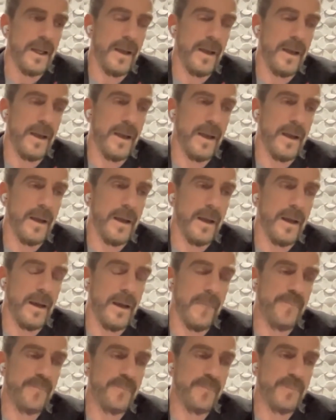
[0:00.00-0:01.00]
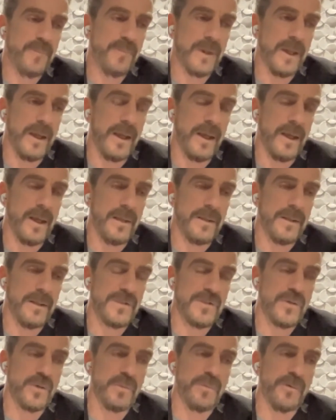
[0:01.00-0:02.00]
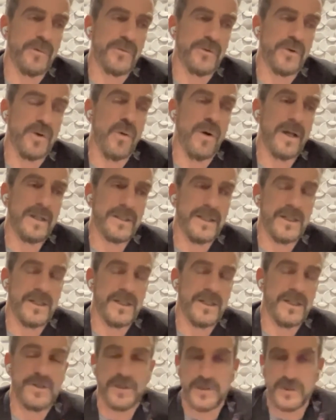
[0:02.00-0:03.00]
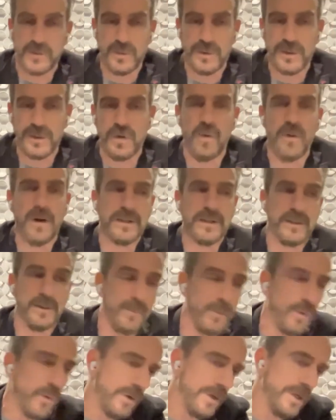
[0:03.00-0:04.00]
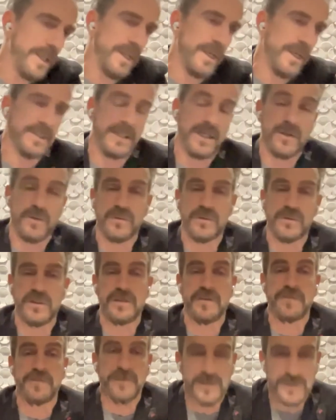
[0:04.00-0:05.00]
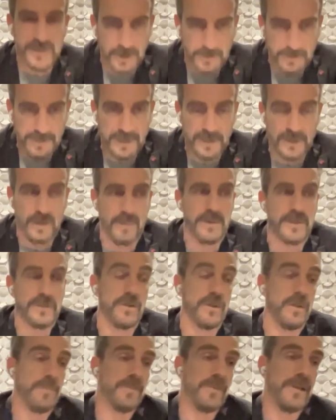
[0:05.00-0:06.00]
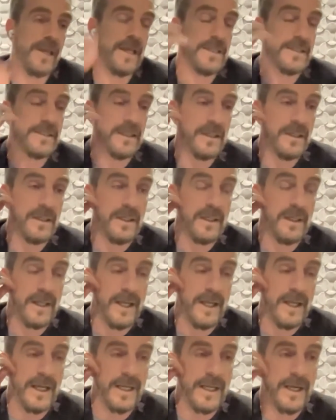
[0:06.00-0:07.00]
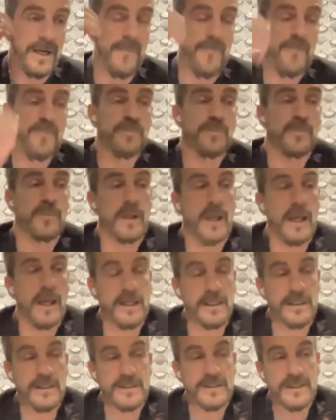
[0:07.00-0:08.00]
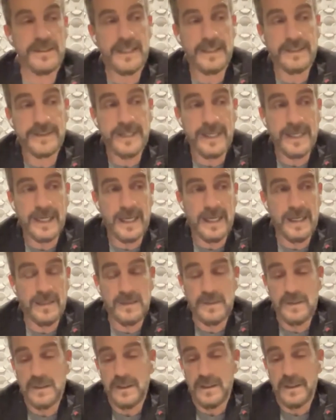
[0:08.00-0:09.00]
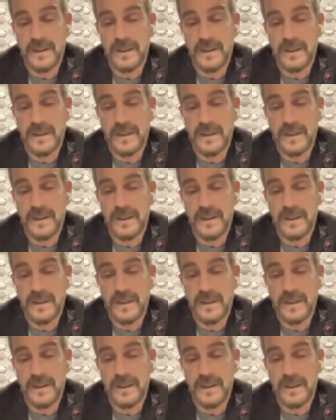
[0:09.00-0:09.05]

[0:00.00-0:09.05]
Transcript: uh, uh, these group of yoga teachers doing yoga in the mornings, and you see the fishermen coming to the place, and um, and in Cineteca,